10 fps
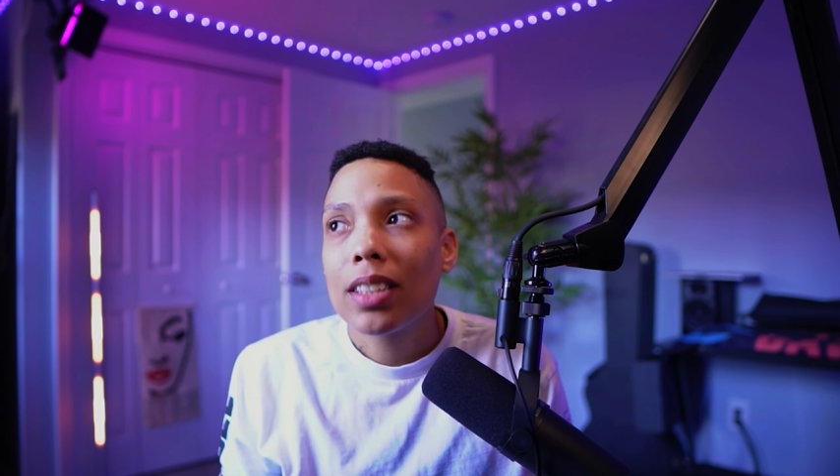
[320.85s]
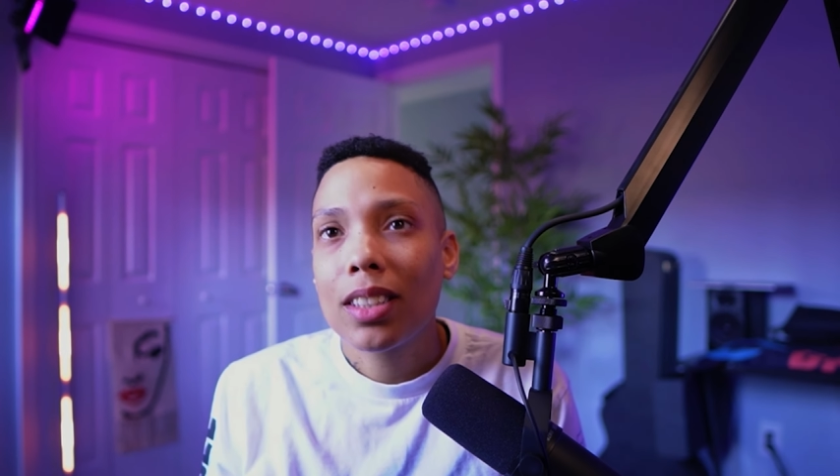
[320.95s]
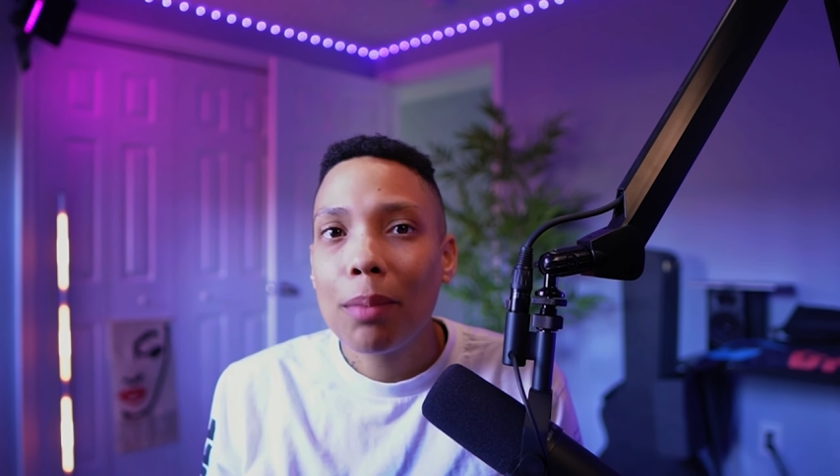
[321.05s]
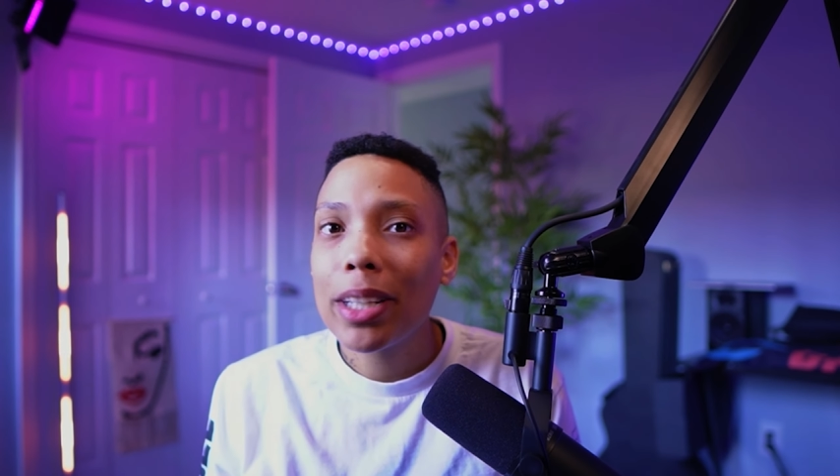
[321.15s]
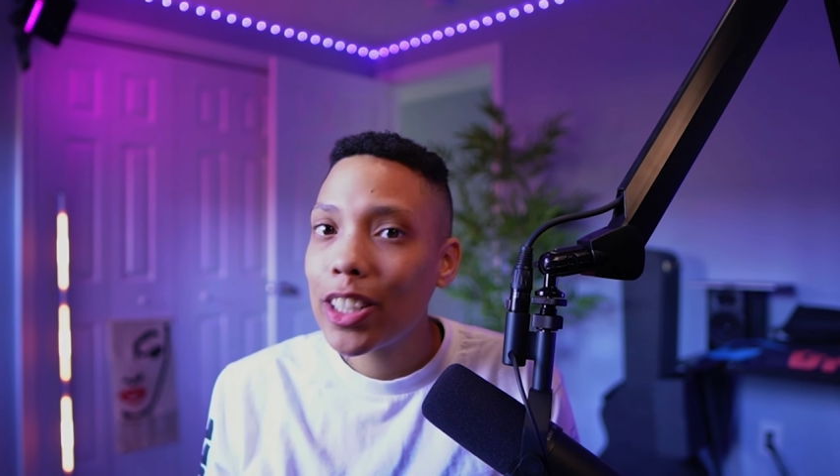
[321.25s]

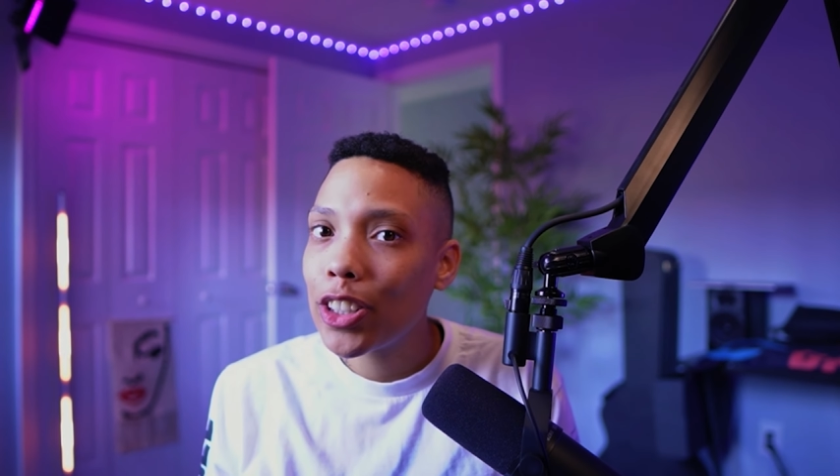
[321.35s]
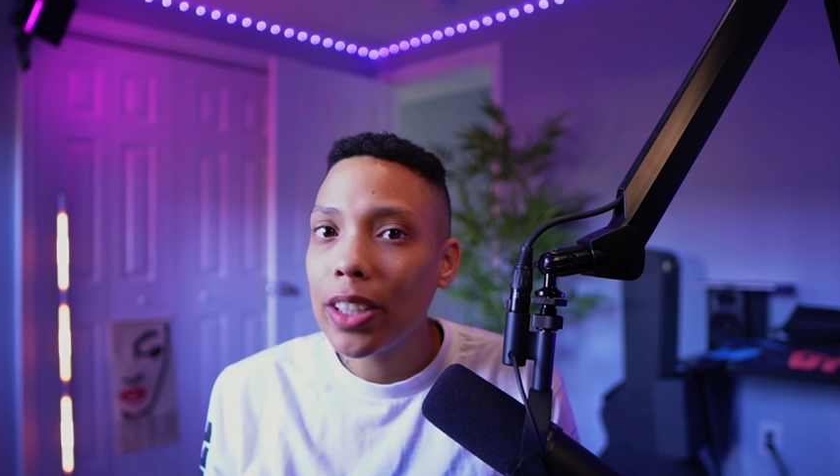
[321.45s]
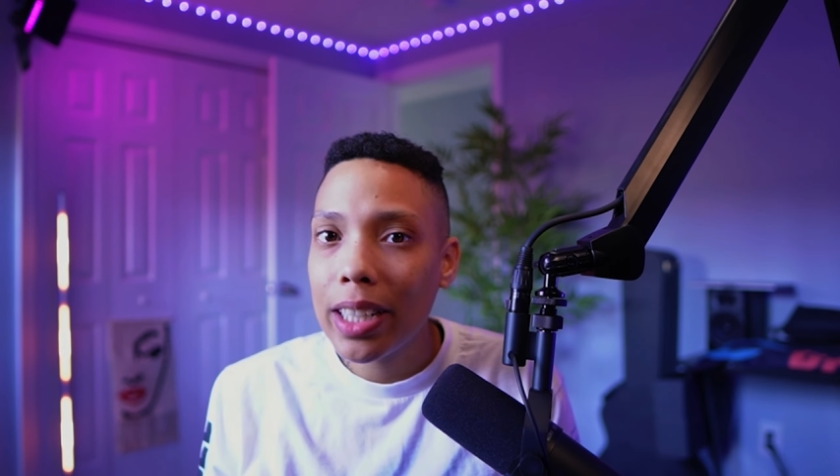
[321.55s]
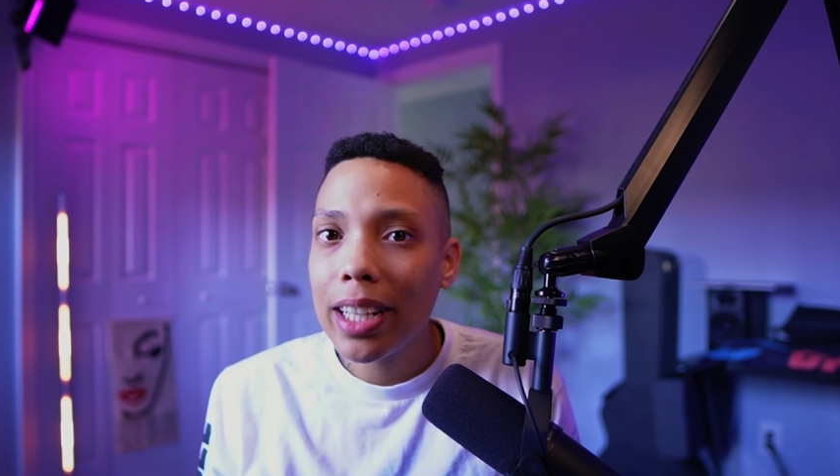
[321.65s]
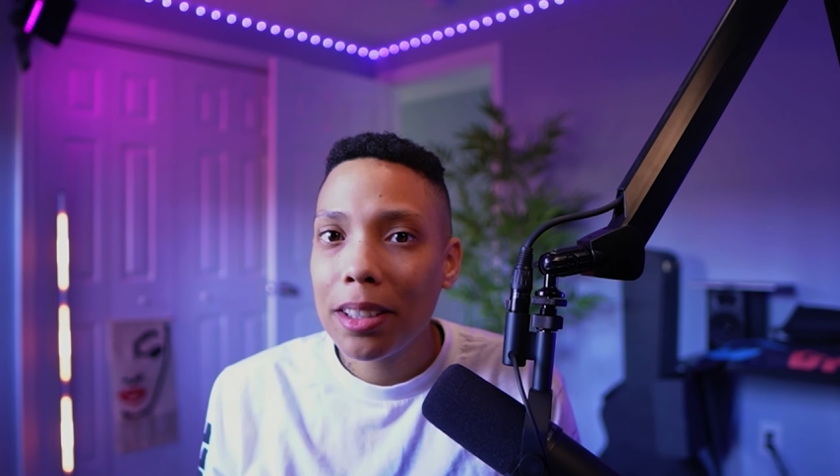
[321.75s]
Stomach
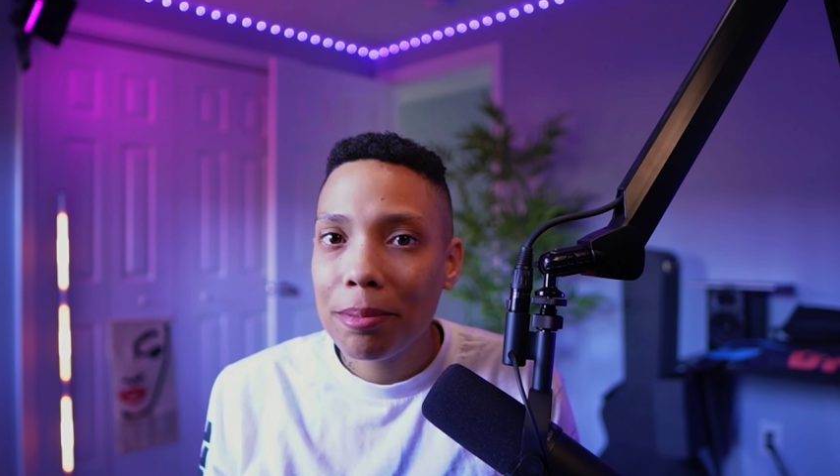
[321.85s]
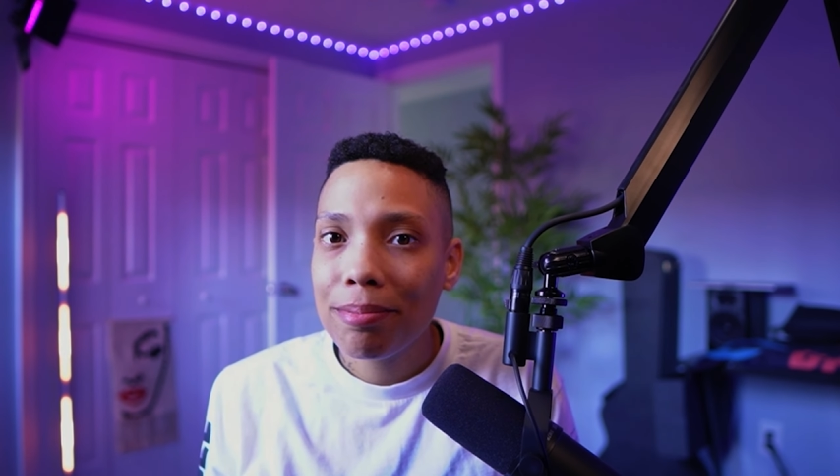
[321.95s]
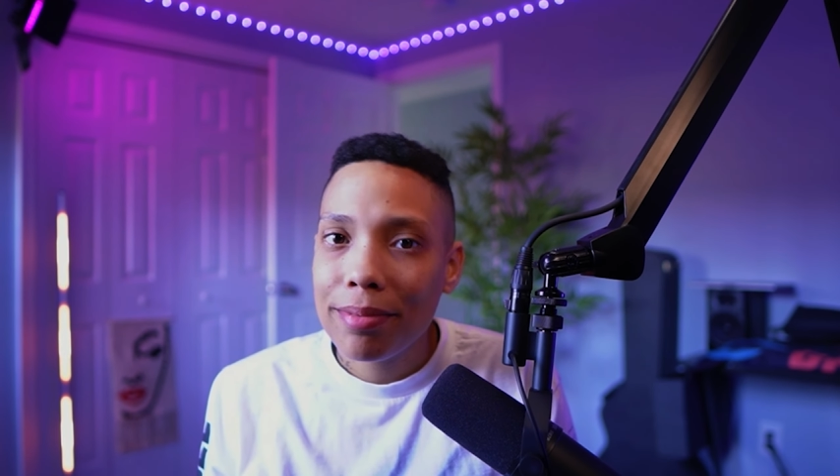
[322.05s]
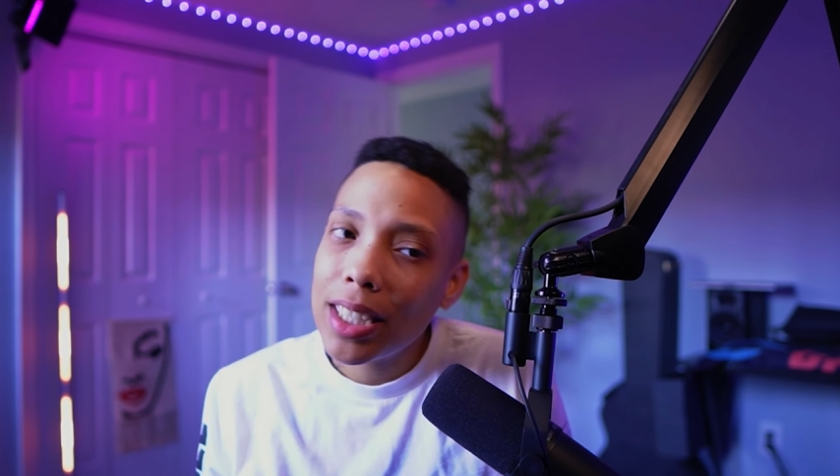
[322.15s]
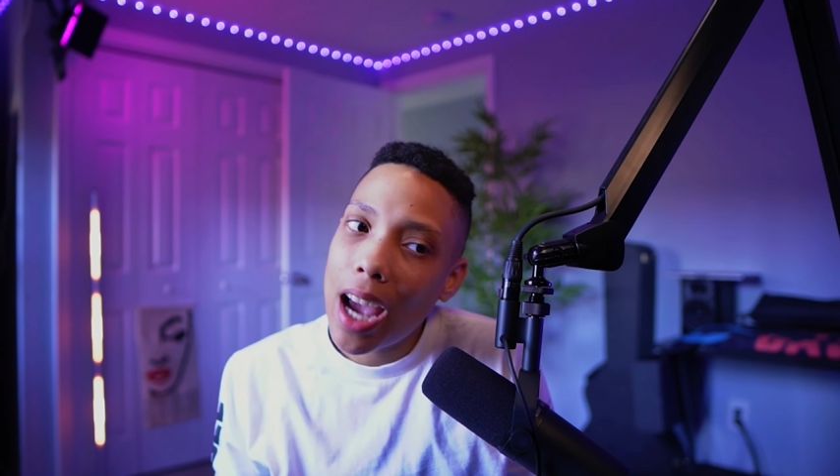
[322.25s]

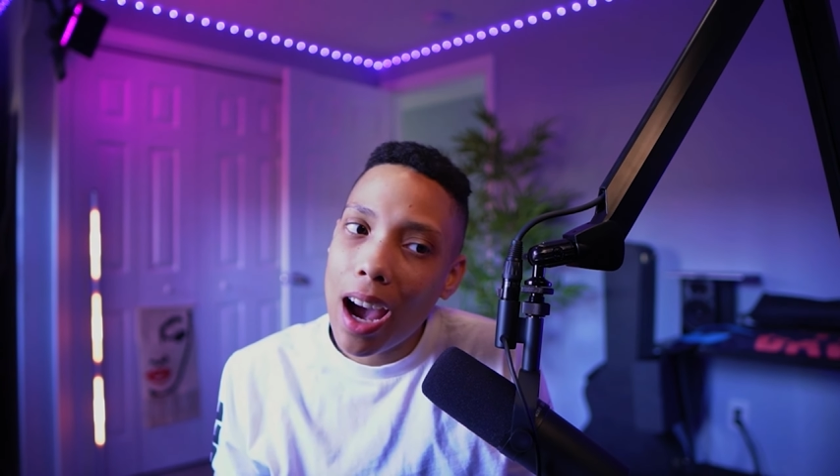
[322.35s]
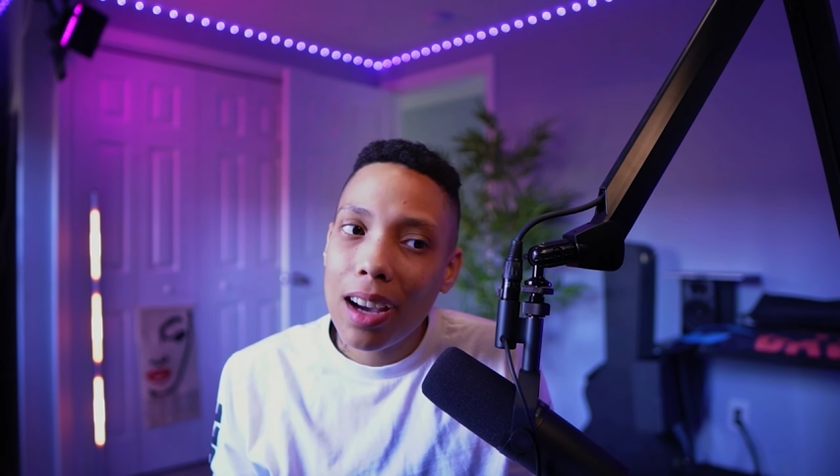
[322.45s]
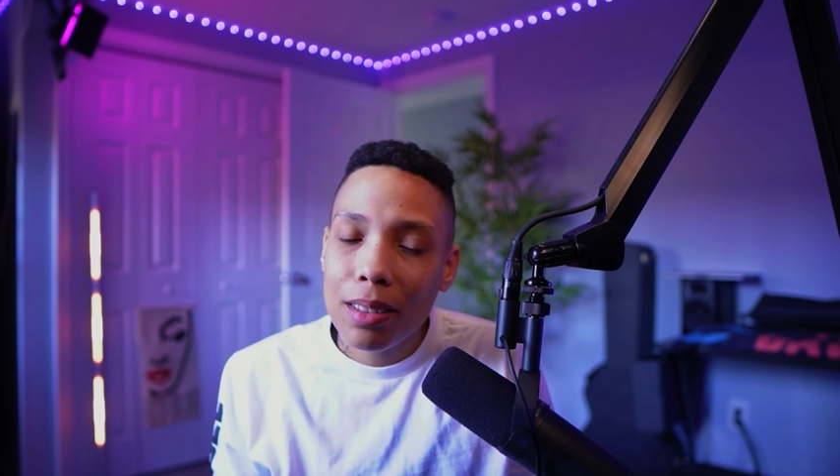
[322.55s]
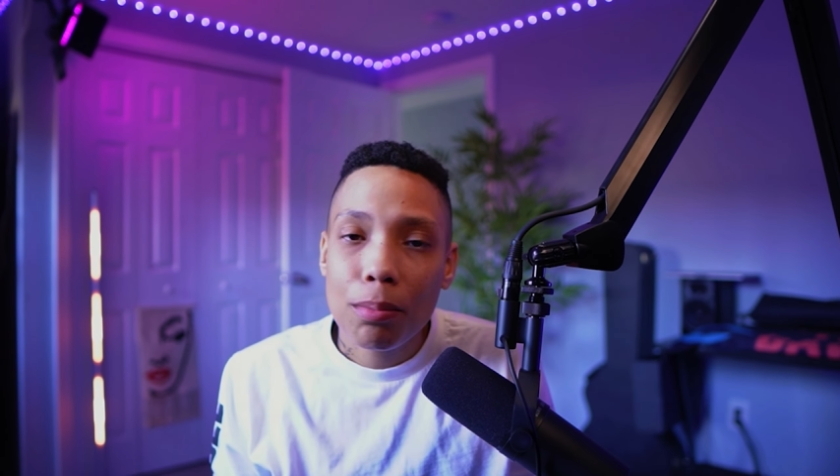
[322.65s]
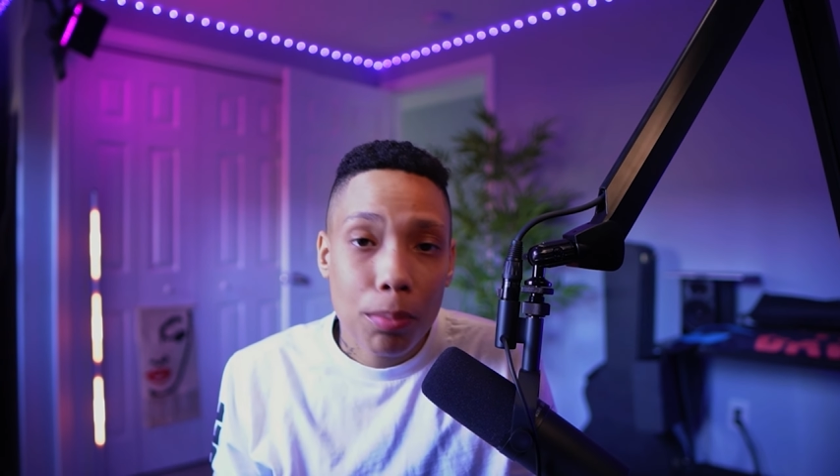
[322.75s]
churning,
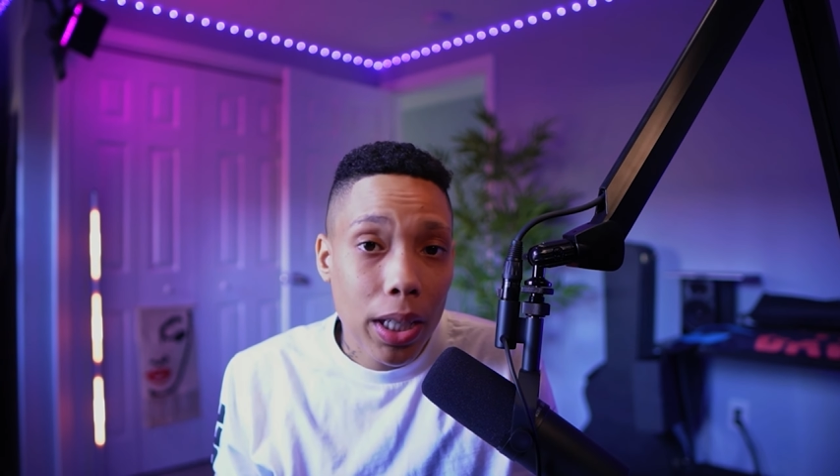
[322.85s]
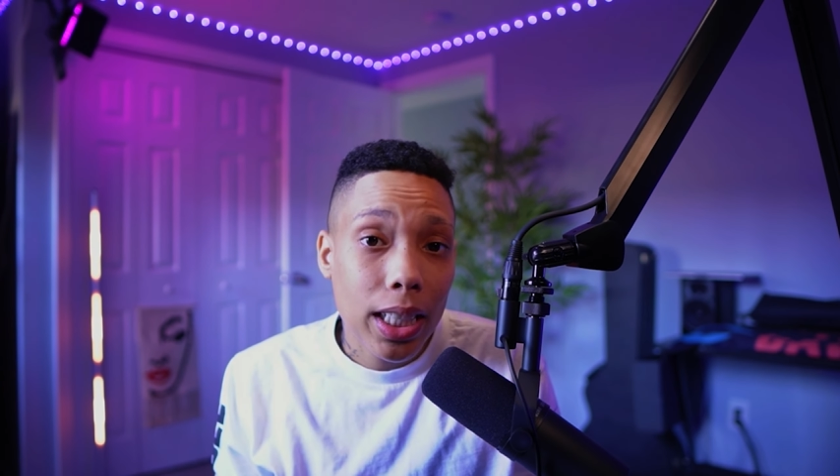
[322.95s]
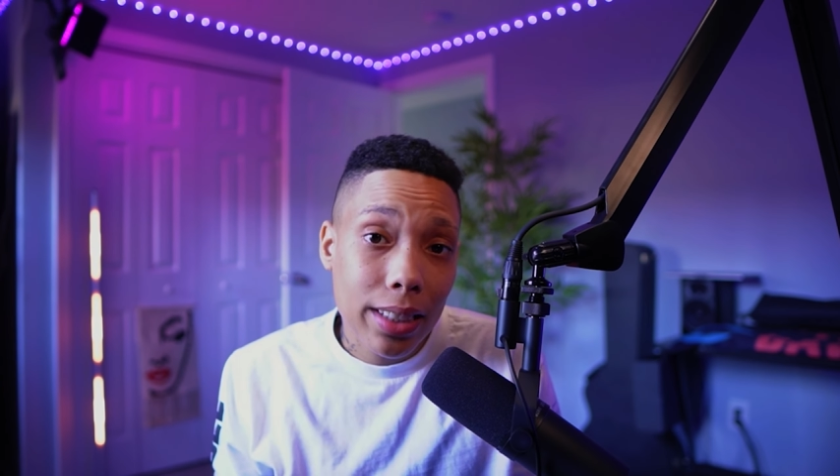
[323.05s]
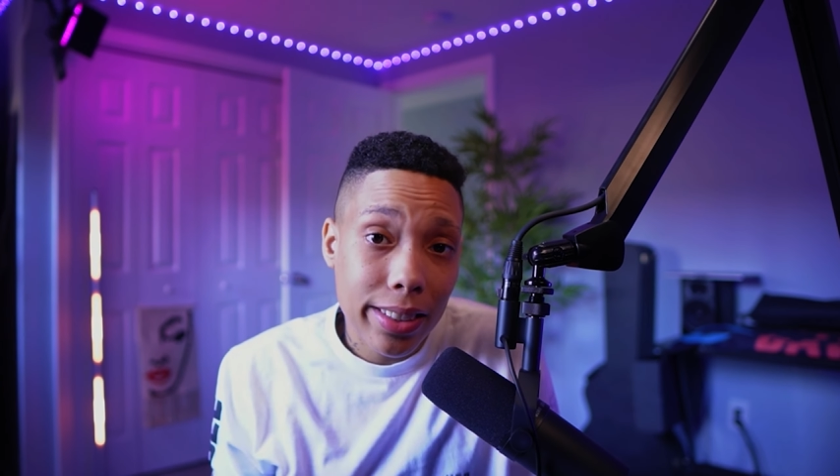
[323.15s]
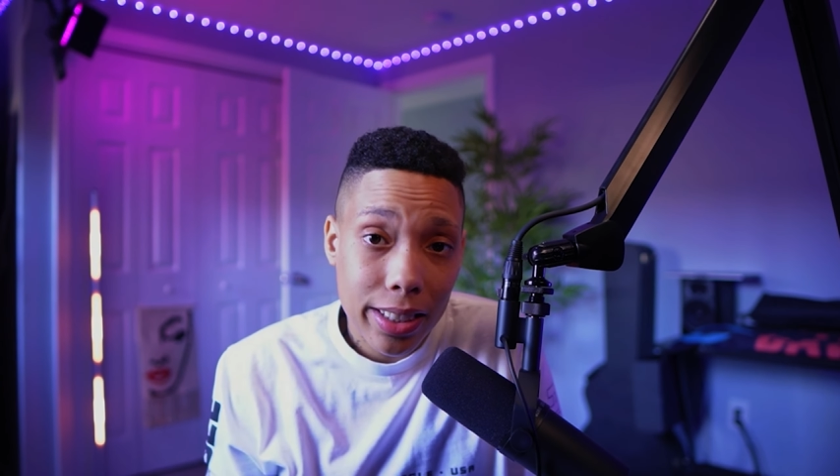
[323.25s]
yeah,
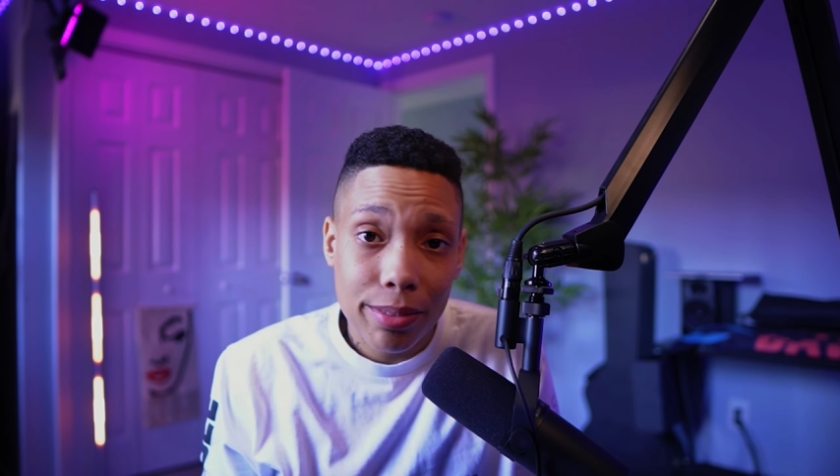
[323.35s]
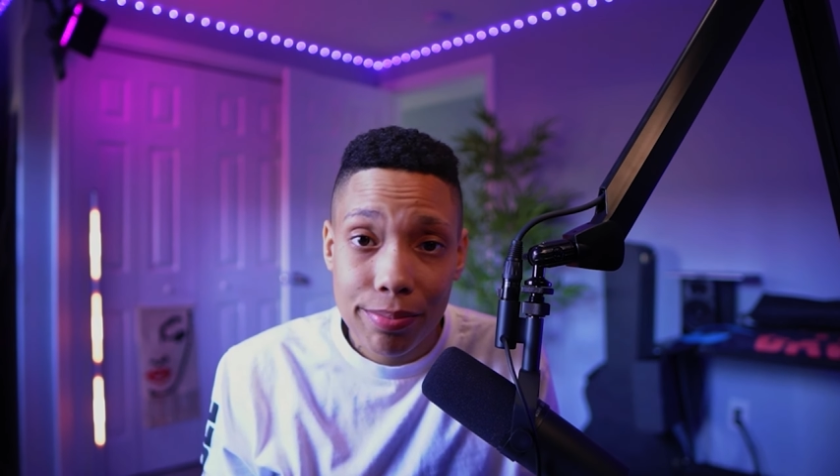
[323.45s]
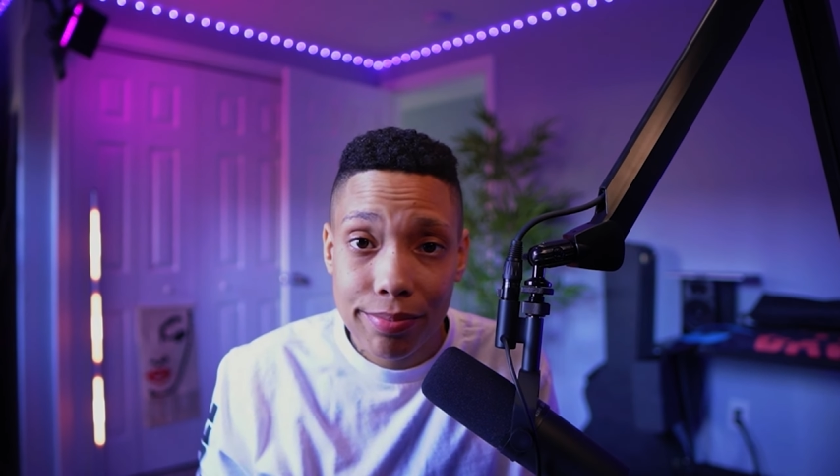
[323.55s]
but easy.